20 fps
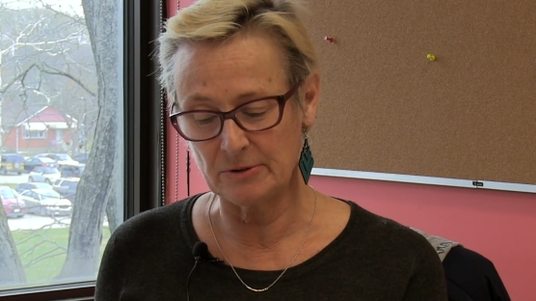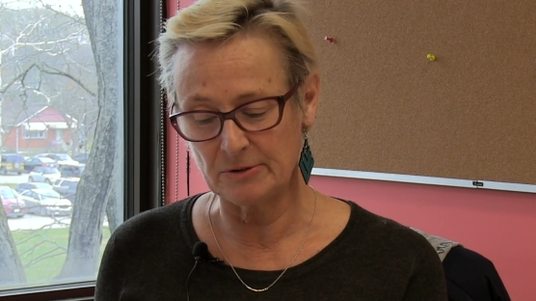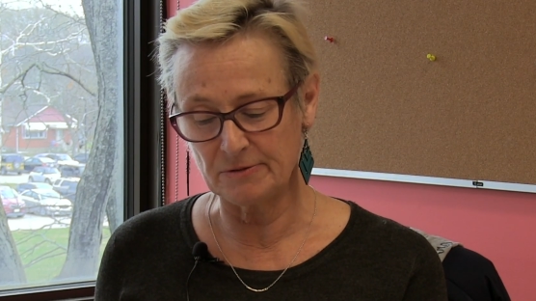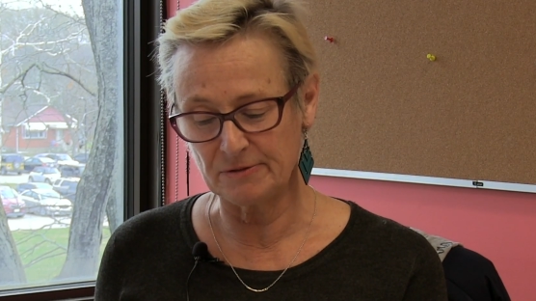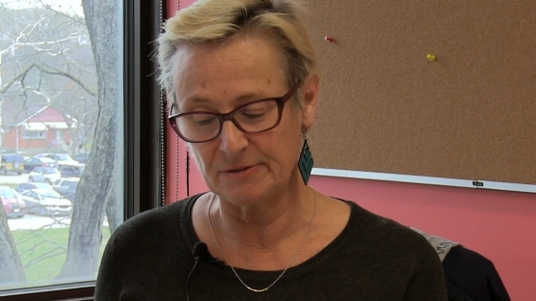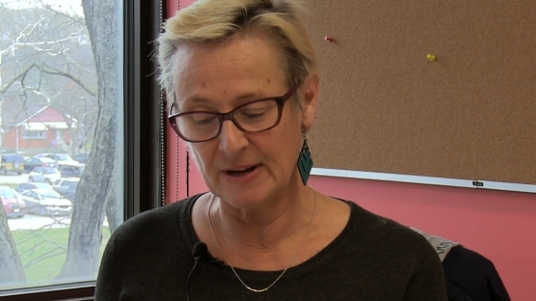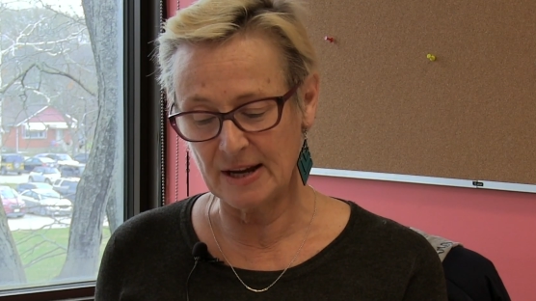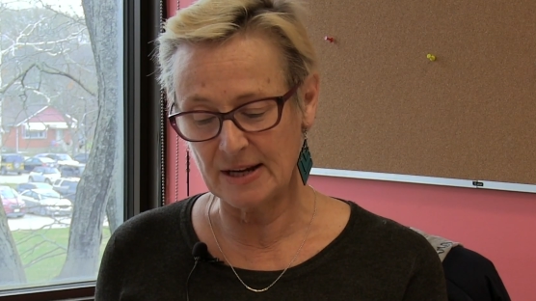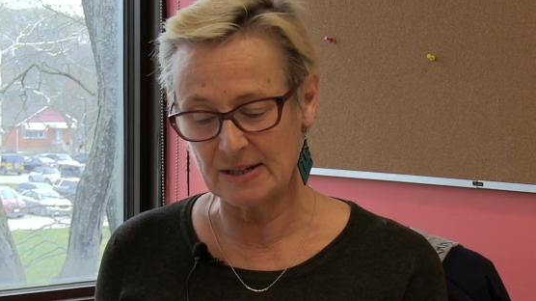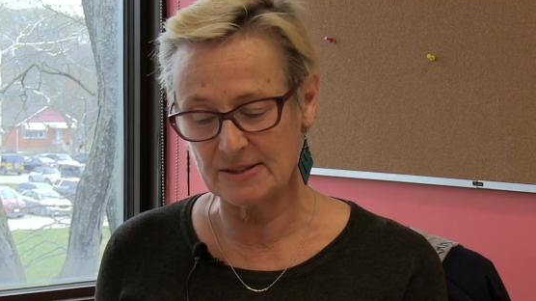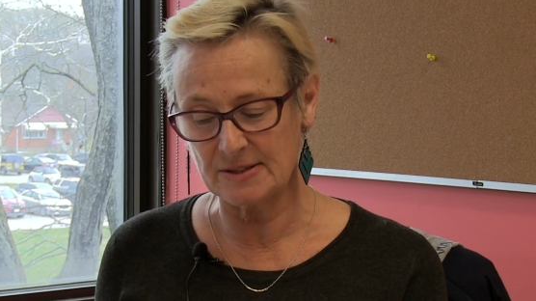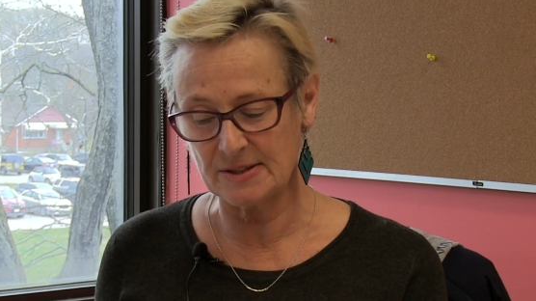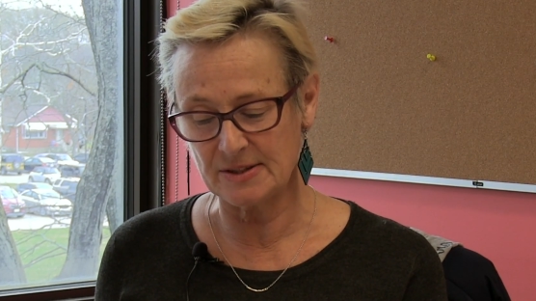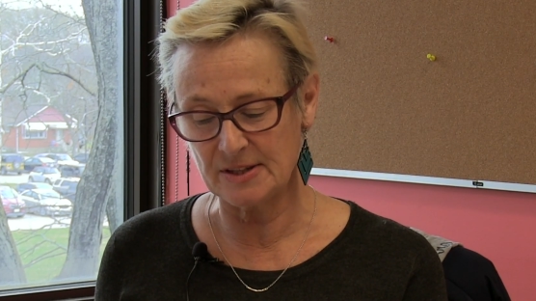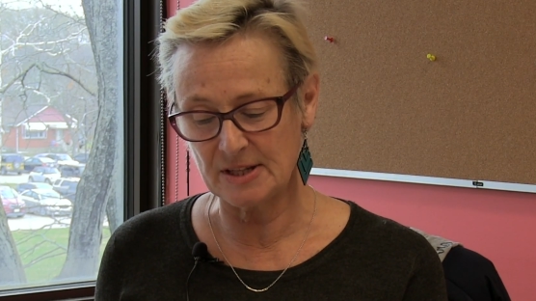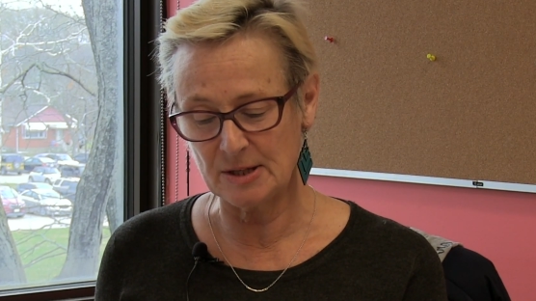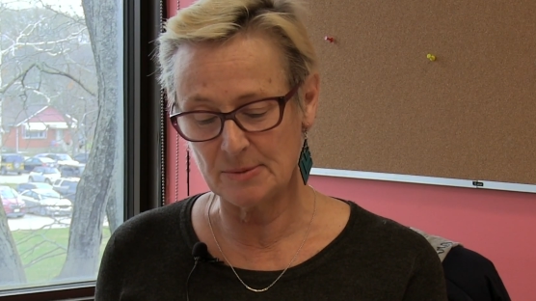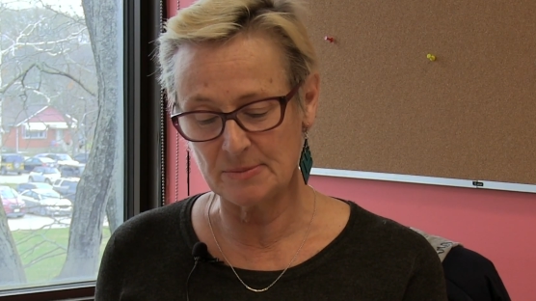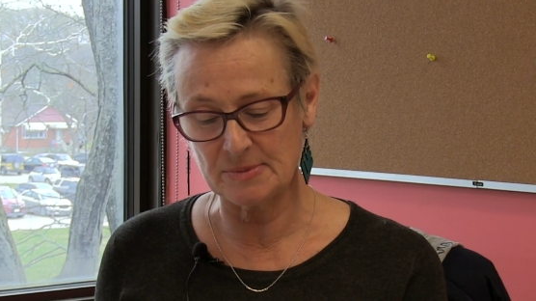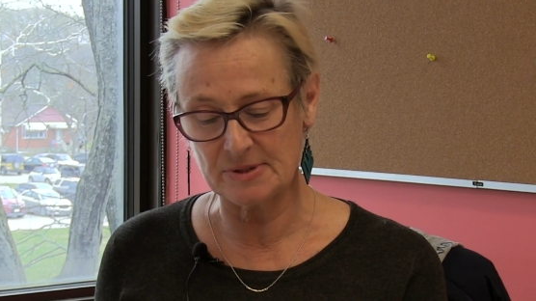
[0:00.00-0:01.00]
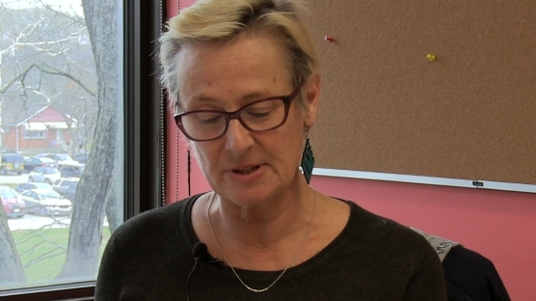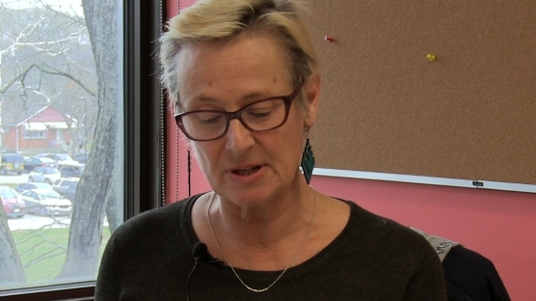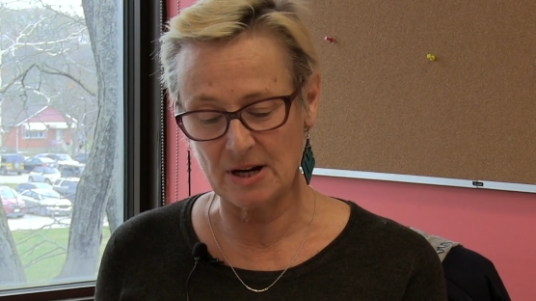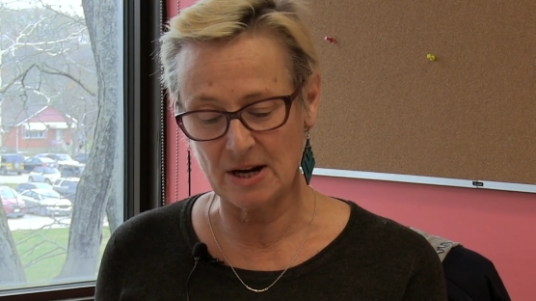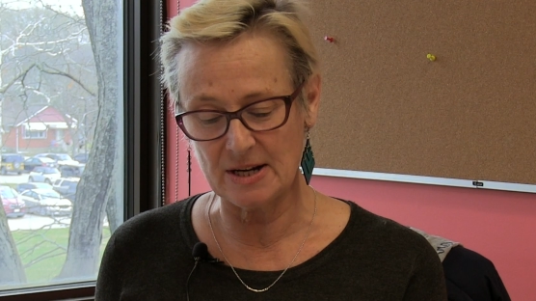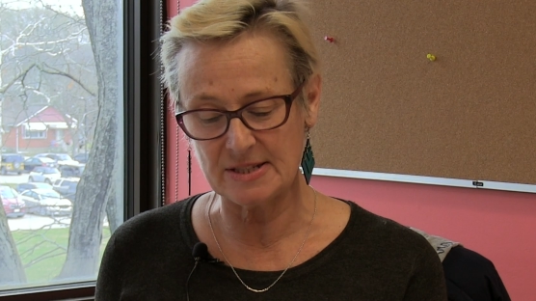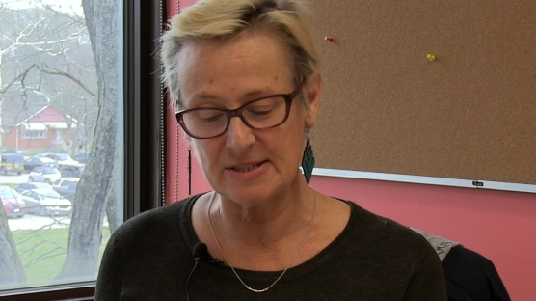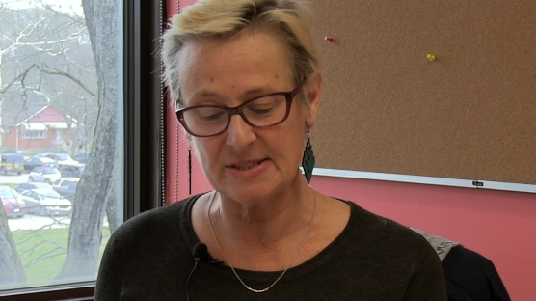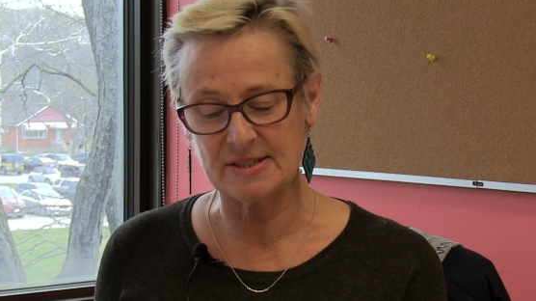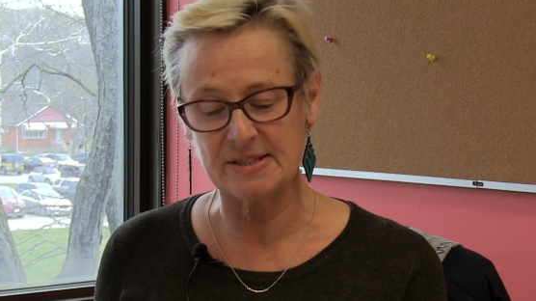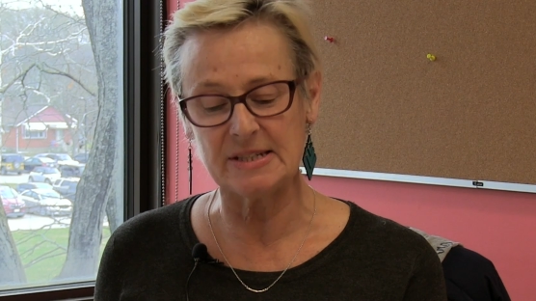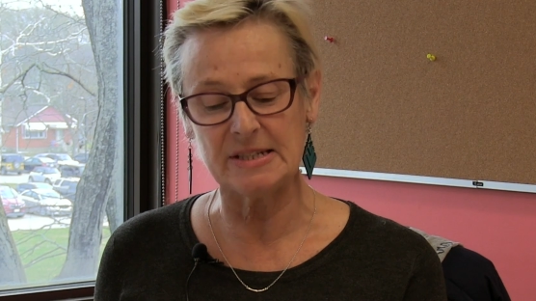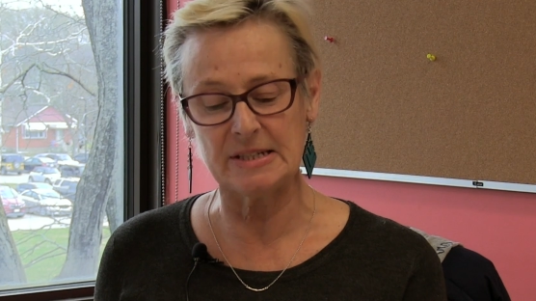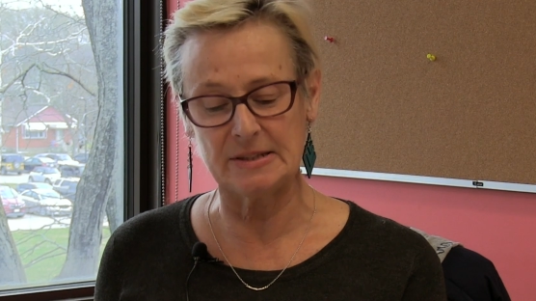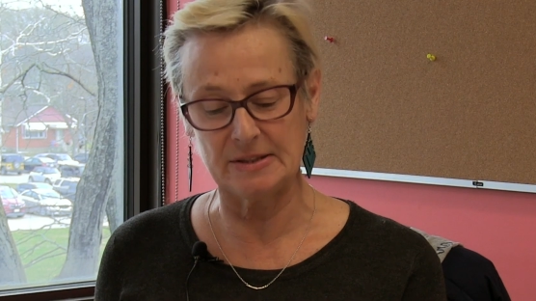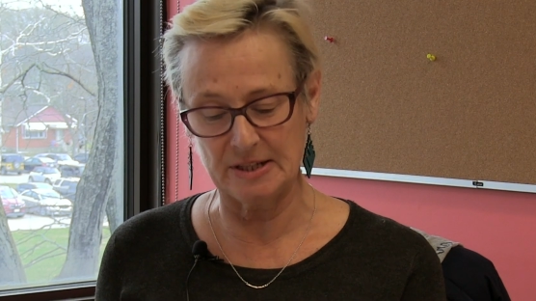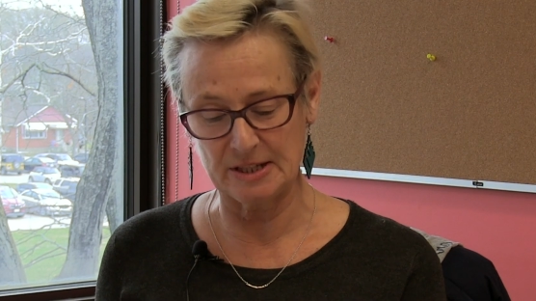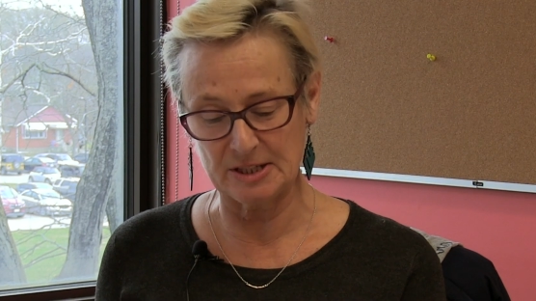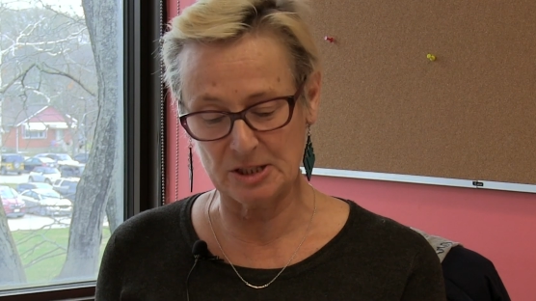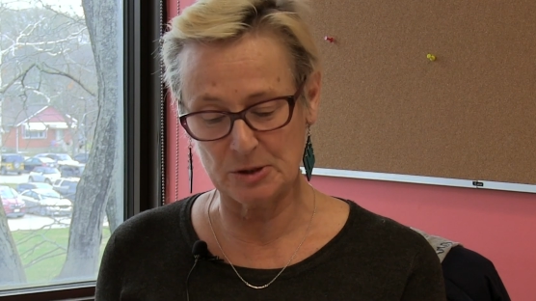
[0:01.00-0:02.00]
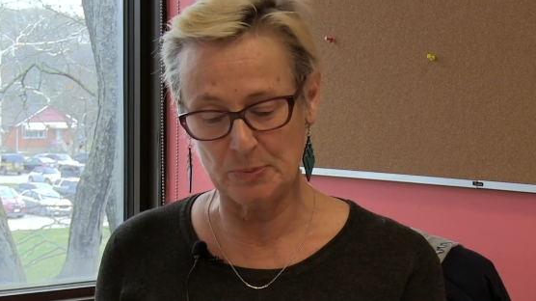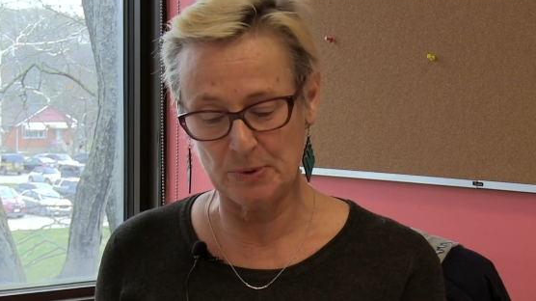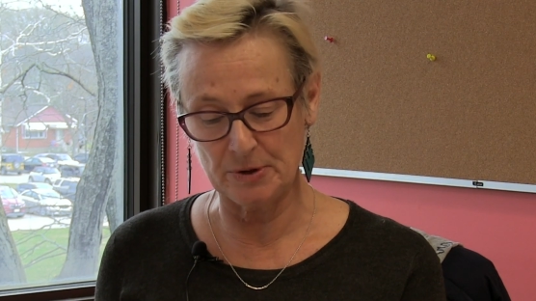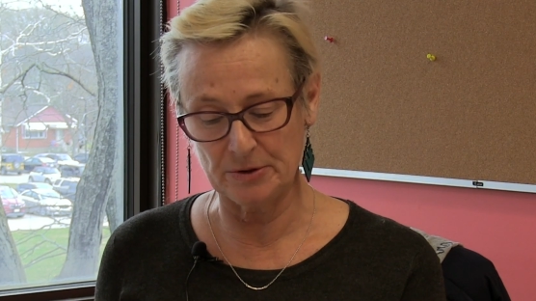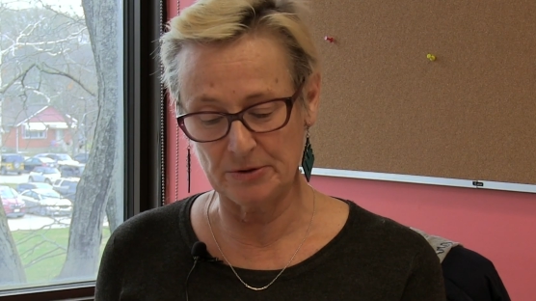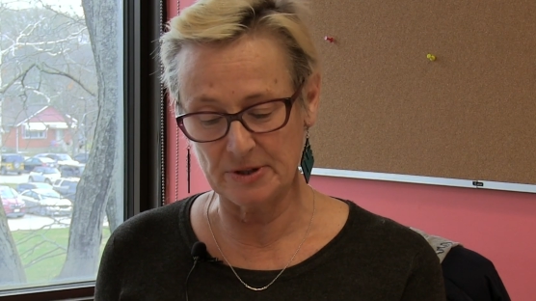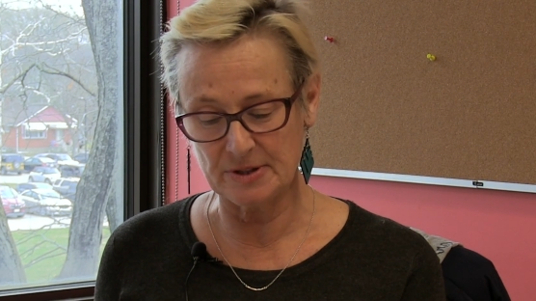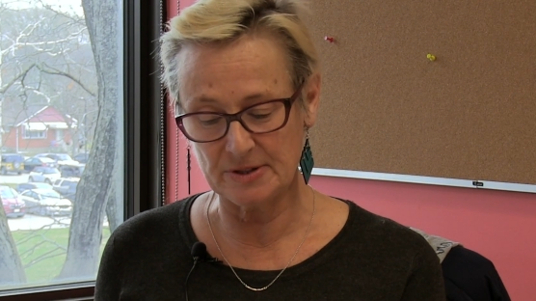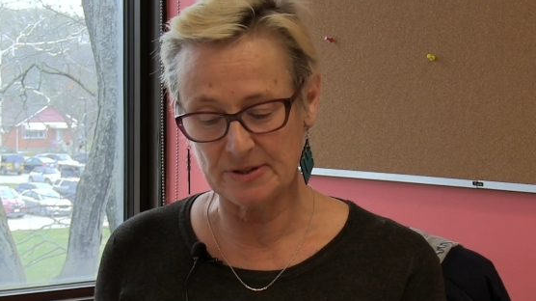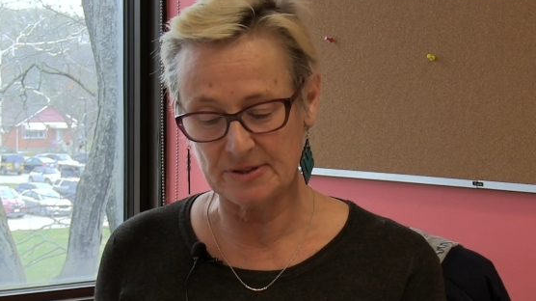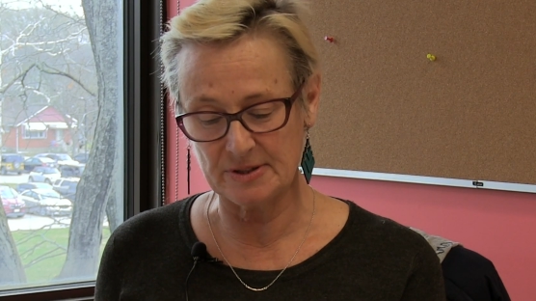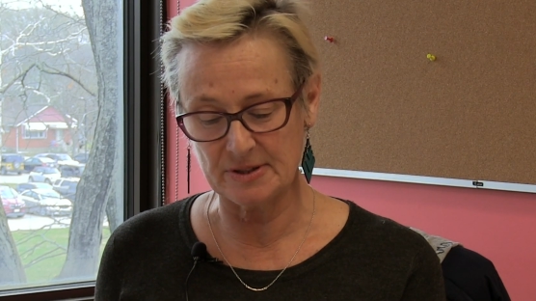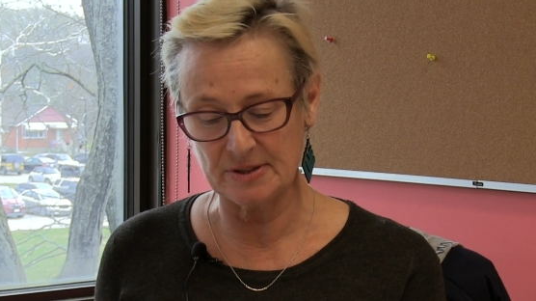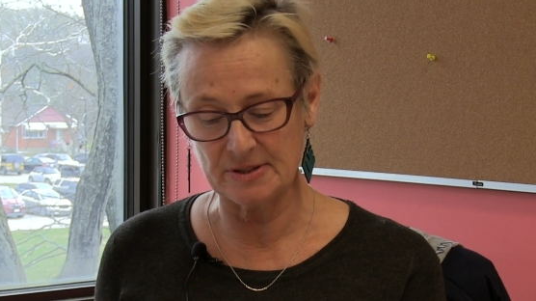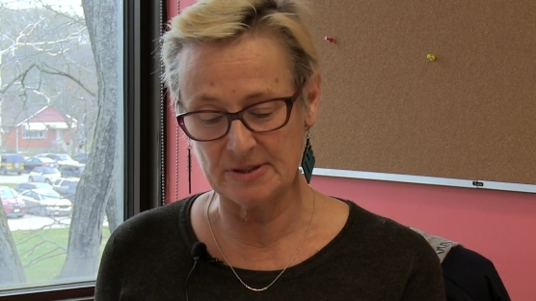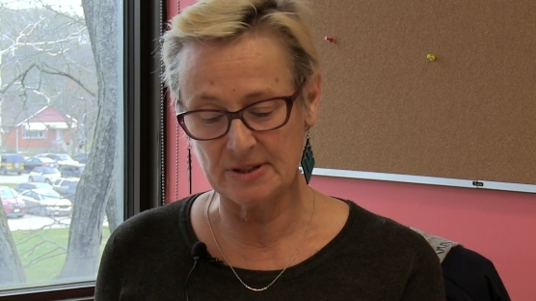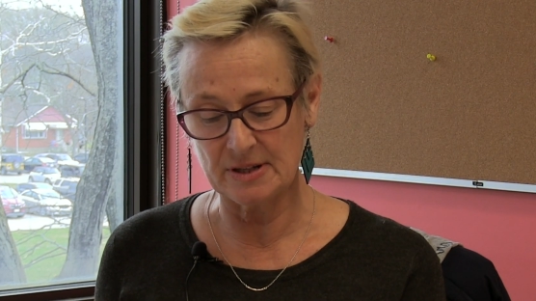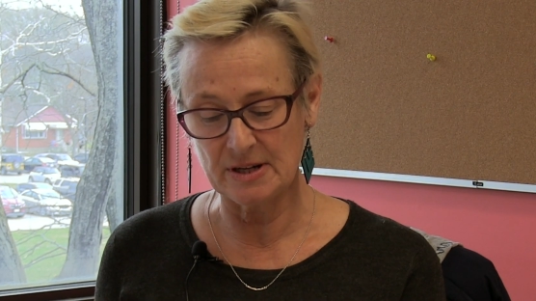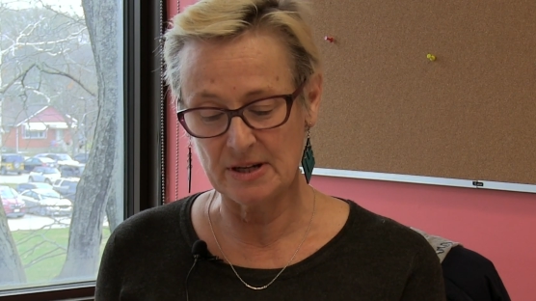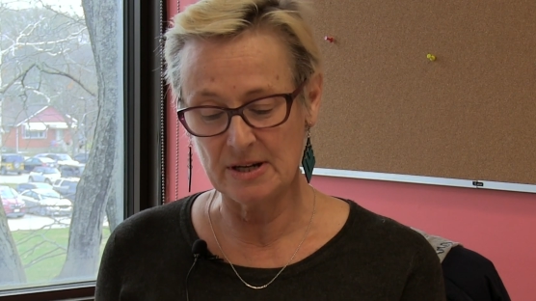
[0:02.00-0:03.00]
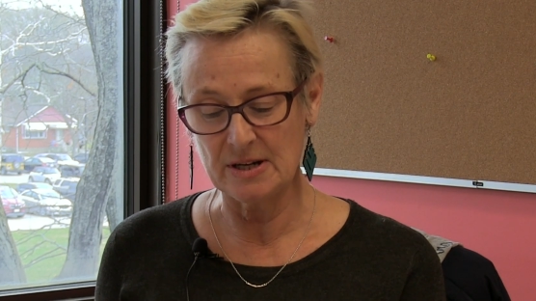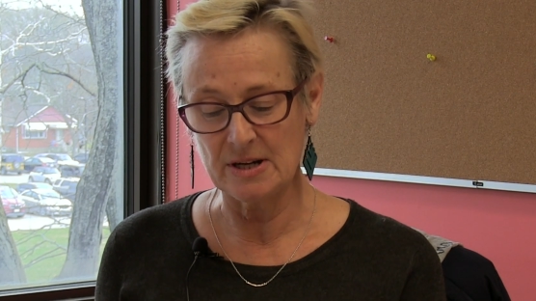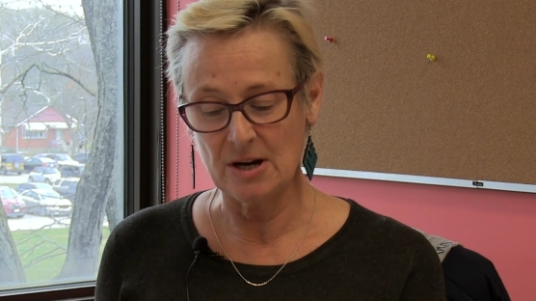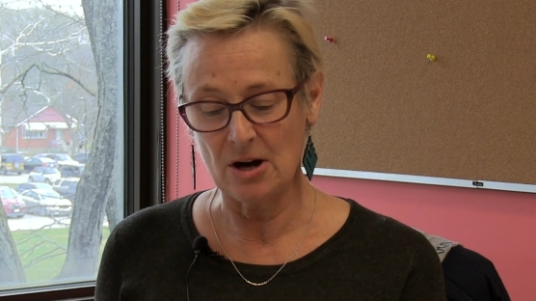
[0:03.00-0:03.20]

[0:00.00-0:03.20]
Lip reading: reflects themes that I see in the experiences